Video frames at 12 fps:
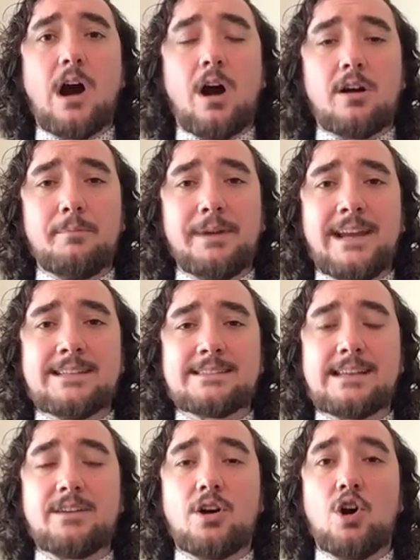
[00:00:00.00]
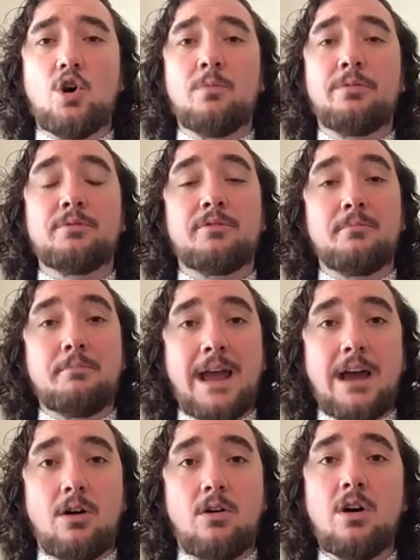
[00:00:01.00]
are being sent home through the
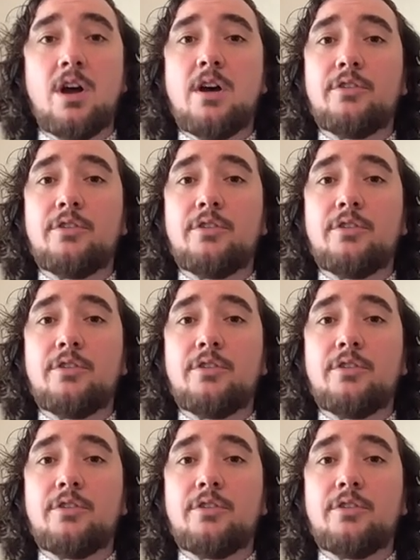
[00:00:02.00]
mail,